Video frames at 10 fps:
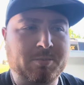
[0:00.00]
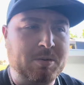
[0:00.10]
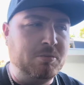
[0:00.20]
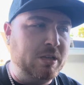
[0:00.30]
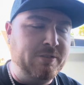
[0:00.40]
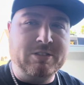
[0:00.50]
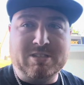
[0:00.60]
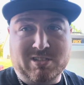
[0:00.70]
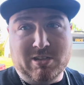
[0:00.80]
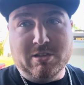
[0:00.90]
of people haven't
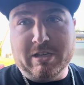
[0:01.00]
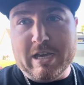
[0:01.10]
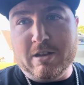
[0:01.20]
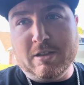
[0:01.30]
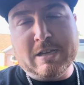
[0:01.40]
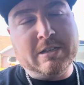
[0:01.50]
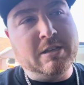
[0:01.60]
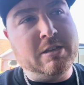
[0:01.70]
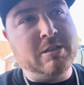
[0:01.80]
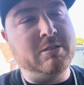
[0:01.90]
seen the Cadillac
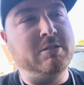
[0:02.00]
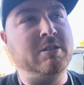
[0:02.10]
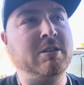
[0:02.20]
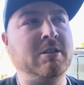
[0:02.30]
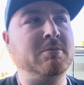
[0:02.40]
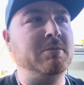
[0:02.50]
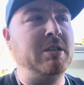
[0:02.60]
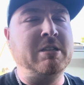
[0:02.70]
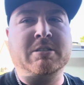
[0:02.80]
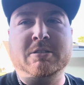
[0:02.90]
yet. Um,
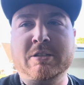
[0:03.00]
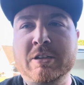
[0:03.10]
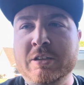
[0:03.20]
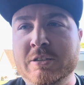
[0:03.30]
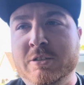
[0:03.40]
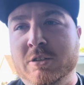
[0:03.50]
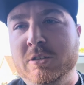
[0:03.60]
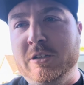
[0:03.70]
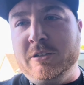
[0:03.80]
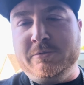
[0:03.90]
the Escalade it
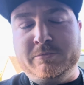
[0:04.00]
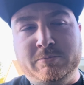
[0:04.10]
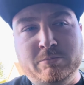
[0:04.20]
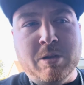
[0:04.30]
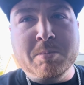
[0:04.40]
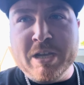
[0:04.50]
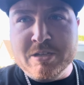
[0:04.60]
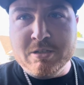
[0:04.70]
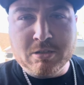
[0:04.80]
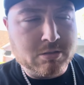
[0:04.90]
turned out
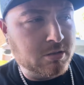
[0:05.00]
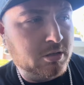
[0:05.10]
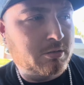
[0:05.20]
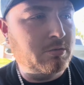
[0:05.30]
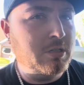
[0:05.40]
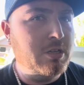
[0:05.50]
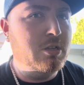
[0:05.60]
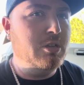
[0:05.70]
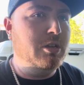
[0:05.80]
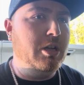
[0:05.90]
amazing. So
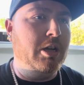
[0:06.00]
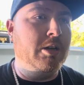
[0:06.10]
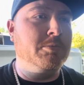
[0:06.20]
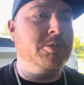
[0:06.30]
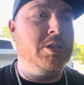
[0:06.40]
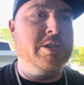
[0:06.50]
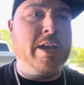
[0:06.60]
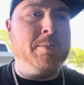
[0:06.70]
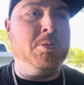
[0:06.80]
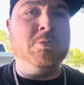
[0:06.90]
um, she's
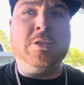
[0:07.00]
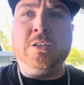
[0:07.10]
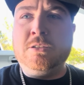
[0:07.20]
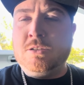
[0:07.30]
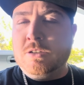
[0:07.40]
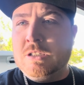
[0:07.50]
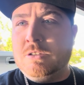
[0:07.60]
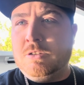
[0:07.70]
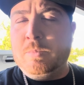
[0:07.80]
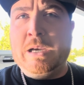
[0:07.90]
happy with it. So that's
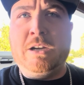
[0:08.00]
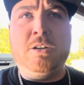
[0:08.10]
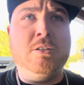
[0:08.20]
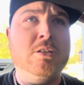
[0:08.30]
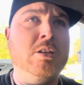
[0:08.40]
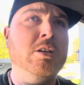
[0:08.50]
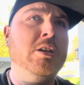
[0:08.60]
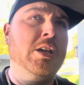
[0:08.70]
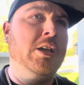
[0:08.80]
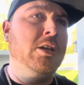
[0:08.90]
all that matters
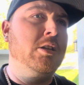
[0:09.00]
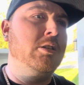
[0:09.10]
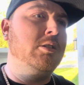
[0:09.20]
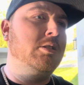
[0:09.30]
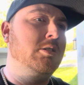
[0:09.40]
and